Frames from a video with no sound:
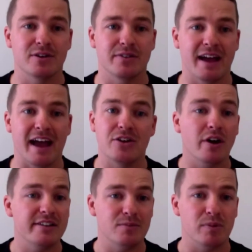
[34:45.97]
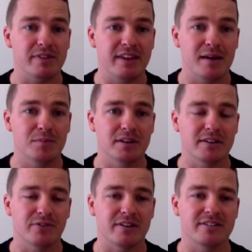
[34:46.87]
on that. And I did with gambling,
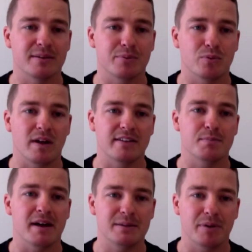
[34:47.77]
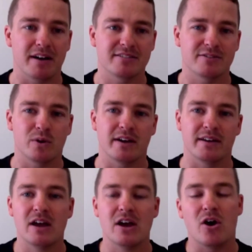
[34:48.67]
for example, once Matty passed away.
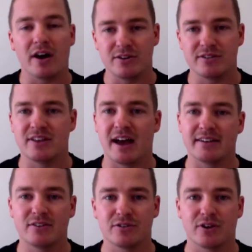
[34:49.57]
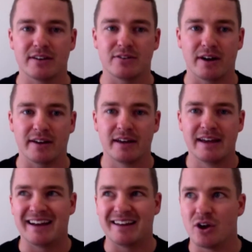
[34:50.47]
I used that because I
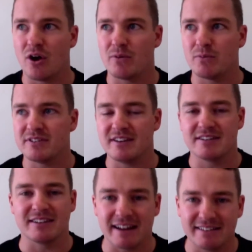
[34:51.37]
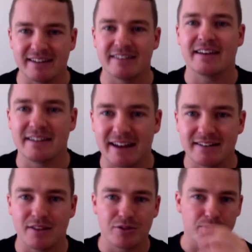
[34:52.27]
was disconnecting and then
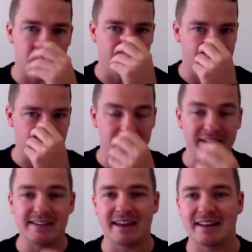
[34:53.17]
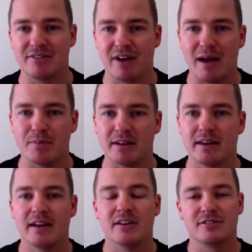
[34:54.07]
connecting through a really negative habit.
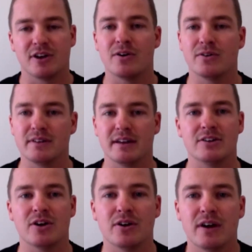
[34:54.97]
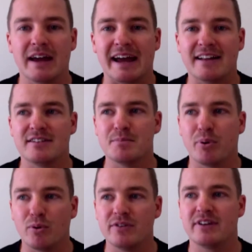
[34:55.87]
So, it's
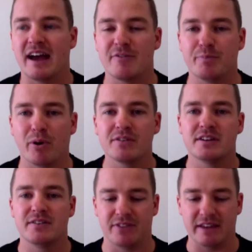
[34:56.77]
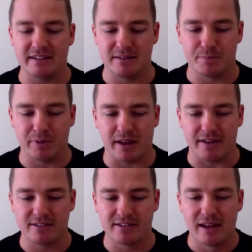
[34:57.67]
important to have positive things in
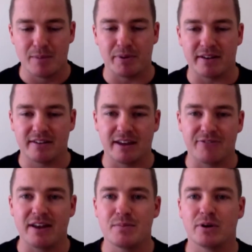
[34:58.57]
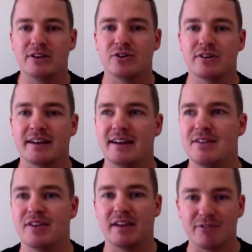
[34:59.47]
place. But if anybody could get
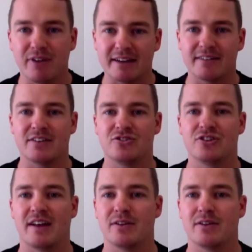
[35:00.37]
anything out of this chat